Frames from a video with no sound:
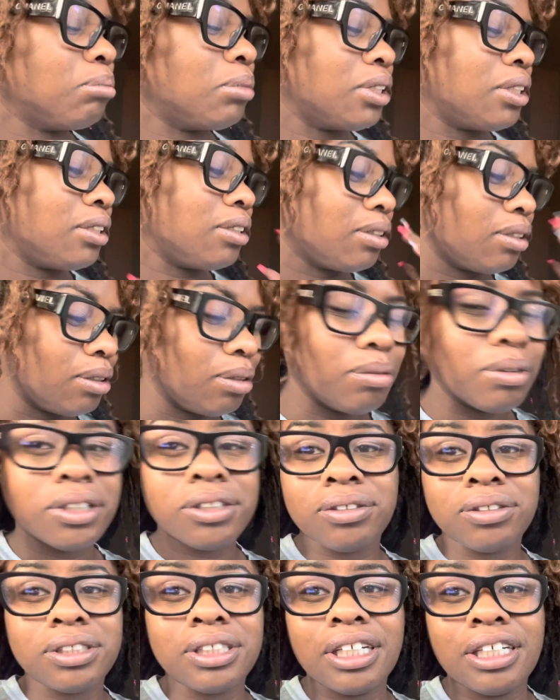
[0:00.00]
but who
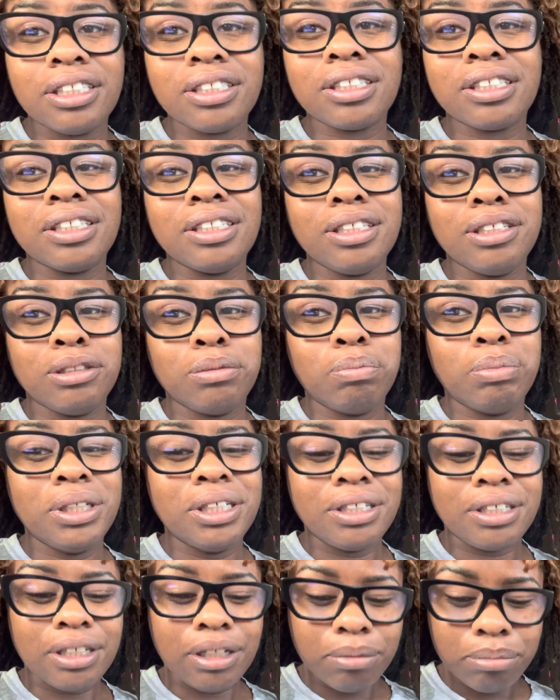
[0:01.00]
understands these
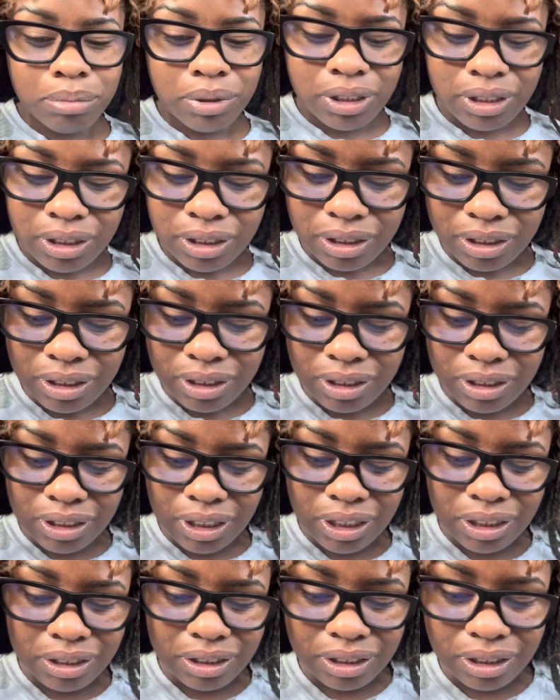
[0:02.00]
big companies these
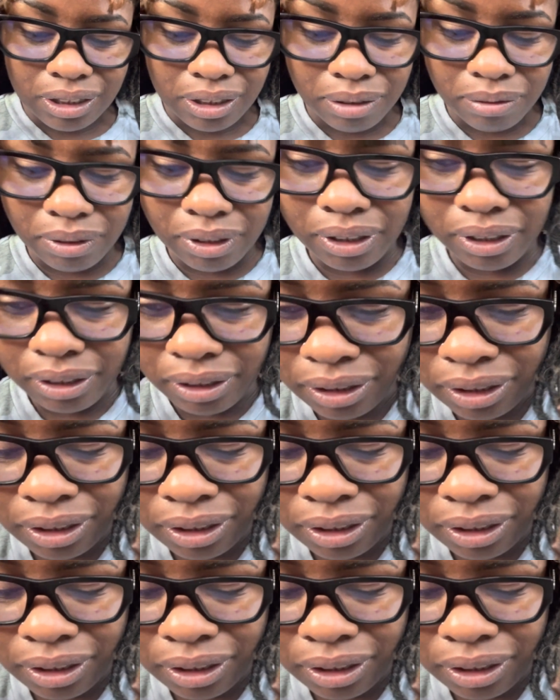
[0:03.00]
days anyway?